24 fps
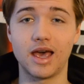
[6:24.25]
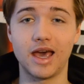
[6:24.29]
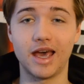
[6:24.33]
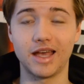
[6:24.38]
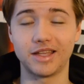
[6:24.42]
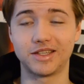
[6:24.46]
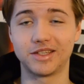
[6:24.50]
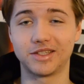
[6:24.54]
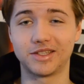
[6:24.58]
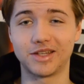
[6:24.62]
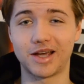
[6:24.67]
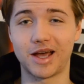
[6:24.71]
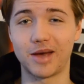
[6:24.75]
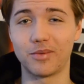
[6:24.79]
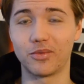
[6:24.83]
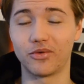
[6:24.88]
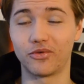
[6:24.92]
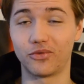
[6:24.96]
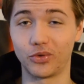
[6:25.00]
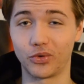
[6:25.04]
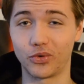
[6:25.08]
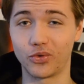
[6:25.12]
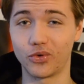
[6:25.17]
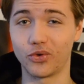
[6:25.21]
At the time
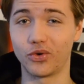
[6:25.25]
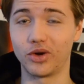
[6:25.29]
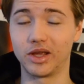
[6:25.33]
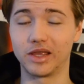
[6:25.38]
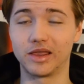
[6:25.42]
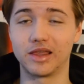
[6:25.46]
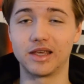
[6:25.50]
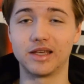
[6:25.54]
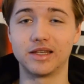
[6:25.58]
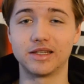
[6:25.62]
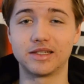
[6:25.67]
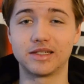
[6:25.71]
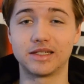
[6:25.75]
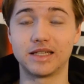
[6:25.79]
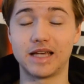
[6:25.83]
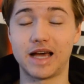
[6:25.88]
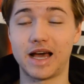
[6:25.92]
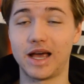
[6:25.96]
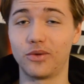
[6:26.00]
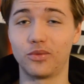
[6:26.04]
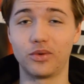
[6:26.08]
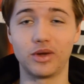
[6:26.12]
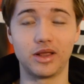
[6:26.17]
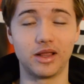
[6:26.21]
of recording this,
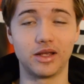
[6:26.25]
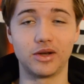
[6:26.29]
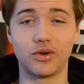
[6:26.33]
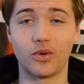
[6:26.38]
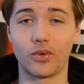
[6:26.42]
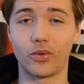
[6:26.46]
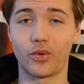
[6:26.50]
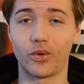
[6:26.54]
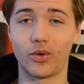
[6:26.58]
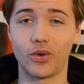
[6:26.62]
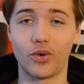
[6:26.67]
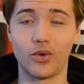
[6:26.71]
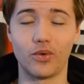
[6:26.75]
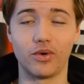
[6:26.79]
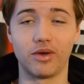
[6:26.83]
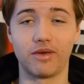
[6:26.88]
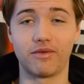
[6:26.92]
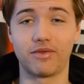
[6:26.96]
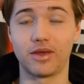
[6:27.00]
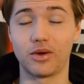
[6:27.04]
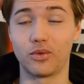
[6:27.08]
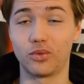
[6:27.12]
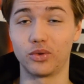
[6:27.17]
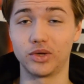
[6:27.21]
I really don't know if
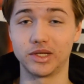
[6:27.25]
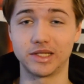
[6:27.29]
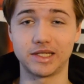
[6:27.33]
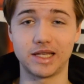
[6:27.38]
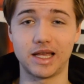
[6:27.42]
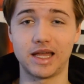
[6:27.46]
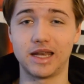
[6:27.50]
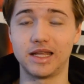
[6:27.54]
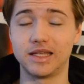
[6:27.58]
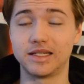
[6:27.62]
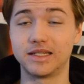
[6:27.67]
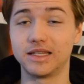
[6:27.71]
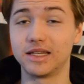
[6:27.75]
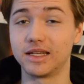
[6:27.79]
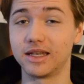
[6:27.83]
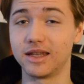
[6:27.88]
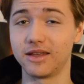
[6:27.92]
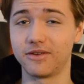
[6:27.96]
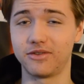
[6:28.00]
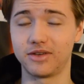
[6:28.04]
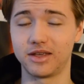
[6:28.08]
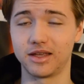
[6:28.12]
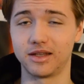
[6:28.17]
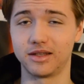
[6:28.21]
there was any
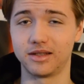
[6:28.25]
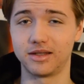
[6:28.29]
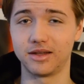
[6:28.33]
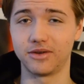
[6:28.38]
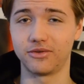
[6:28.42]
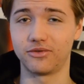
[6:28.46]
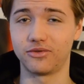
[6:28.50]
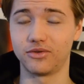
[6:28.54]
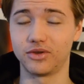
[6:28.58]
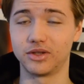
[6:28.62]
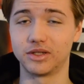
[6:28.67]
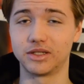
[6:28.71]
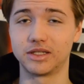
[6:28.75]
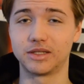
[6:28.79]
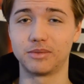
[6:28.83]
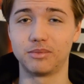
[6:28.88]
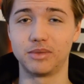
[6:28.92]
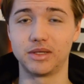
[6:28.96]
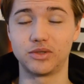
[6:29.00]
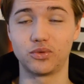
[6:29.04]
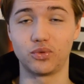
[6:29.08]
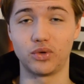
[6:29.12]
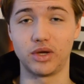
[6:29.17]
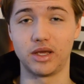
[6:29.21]
significant difference
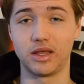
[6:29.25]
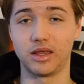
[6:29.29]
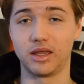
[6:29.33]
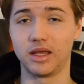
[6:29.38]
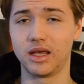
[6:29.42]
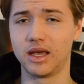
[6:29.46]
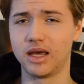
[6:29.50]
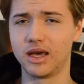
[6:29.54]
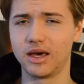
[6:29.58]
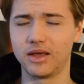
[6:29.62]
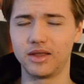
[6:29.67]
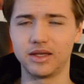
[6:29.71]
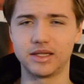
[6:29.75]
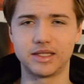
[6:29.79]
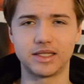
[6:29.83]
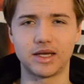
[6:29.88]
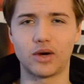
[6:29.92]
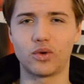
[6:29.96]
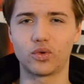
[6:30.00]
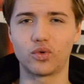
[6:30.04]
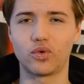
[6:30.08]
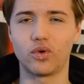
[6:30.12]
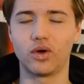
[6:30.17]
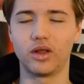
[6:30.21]
between the
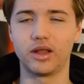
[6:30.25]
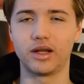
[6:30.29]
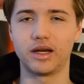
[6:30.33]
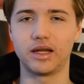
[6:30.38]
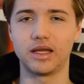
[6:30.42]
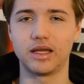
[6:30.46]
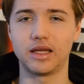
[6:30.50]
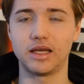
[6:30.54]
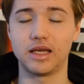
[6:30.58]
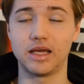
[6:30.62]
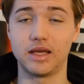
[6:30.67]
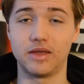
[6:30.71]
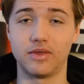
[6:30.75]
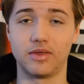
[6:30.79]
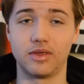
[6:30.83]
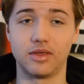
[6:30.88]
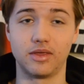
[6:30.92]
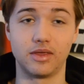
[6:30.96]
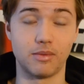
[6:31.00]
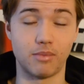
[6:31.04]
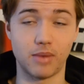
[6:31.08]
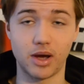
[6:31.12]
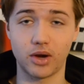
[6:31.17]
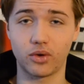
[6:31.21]
sound quality in
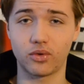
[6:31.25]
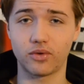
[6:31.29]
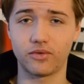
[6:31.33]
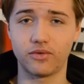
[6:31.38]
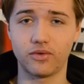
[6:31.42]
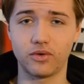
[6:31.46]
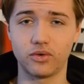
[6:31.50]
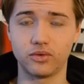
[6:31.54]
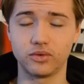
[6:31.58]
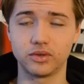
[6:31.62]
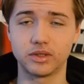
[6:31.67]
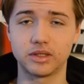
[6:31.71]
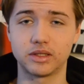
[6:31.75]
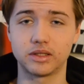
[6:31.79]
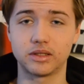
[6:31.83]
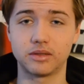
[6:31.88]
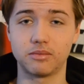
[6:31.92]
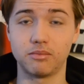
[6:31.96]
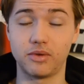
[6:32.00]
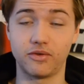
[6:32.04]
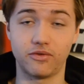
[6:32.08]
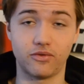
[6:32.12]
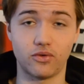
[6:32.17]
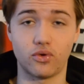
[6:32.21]
the microphones
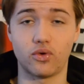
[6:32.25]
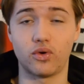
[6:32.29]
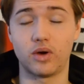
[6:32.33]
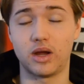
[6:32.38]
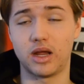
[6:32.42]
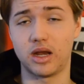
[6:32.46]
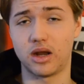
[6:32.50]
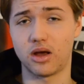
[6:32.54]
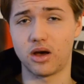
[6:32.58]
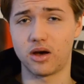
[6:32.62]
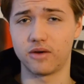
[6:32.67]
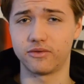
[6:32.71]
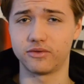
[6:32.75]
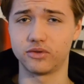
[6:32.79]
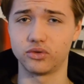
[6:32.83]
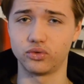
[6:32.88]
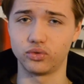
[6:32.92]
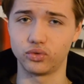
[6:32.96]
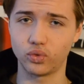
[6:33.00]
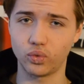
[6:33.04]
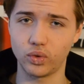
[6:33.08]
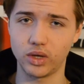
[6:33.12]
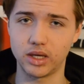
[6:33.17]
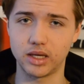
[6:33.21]
before and after
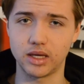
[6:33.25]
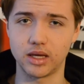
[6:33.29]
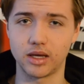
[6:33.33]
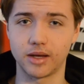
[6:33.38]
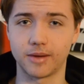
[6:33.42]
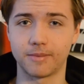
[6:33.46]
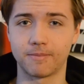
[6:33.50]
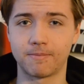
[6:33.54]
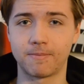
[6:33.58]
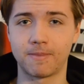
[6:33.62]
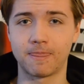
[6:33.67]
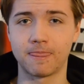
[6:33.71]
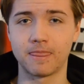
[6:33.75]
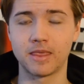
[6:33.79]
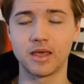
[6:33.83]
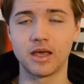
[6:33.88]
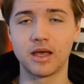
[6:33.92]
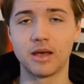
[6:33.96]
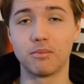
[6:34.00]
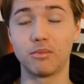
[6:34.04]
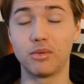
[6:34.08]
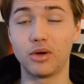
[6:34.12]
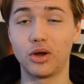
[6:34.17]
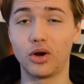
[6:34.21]
tweaking.
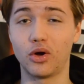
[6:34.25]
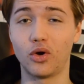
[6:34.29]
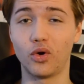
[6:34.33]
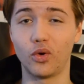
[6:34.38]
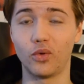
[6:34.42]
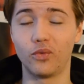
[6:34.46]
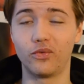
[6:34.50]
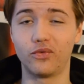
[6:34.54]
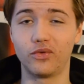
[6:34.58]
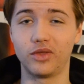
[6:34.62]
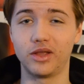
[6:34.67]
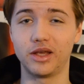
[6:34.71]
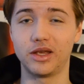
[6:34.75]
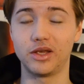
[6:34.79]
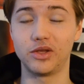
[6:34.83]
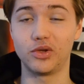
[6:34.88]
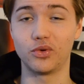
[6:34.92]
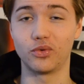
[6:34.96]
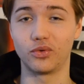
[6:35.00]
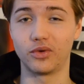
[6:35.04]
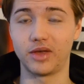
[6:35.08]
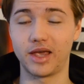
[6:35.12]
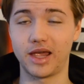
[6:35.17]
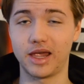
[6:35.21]
But hopefully you
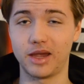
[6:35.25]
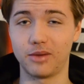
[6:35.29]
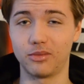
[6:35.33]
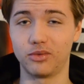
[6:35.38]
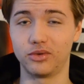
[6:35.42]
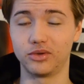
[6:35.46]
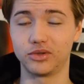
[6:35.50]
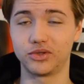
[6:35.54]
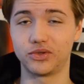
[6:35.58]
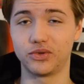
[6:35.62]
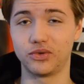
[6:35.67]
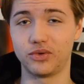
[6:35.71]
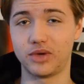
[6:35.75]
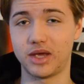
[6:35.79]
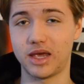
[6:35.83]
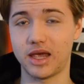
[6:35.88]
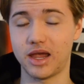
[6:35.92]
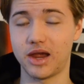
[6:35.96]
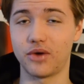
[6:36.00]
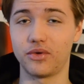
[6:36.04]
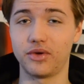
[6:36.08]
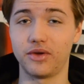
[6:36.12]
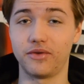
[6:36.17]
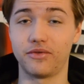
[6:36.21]
were able to
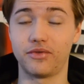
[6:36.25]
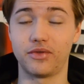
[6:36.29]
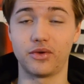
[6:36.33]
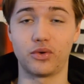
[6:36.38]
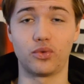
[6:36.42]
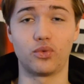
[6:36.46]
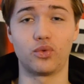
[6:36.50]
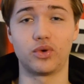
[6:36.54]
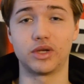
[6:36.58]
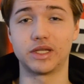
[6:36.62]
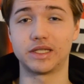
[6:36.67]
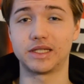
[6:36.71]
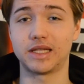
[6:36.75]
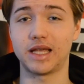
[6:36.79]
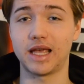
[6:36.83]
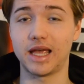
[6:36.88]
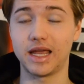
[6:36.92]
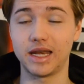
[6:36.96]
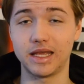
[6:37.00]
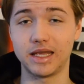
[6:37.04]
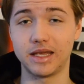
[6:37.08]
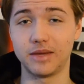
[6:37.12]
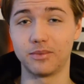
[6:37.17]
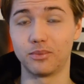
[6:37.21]
hear if there was
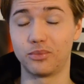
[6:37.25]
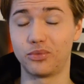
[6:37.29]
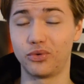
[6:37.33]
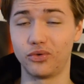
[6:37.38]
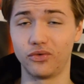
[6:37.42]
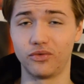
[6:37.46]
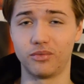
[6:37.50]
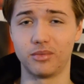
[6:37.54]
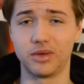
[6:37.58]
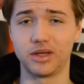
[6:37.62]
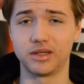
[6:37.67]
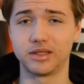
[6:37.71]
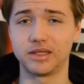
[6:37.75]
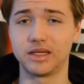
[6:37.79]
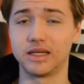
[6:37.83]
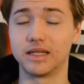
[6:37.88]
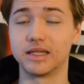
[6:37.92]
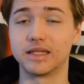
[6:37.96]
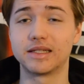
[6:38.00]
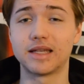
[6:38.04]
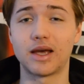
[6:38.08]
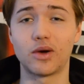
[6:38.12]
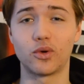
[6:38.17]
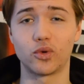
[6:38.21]
any improvement in
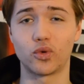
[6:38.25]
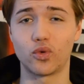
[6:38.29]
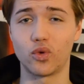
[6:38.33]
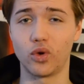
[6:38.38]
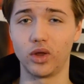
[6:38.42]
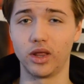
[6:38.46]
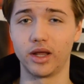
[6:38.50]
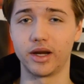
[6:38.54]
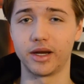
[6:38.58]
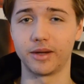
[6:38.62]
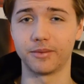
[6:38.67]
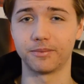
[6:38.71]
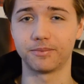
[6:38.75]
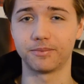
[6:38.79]
sound quality.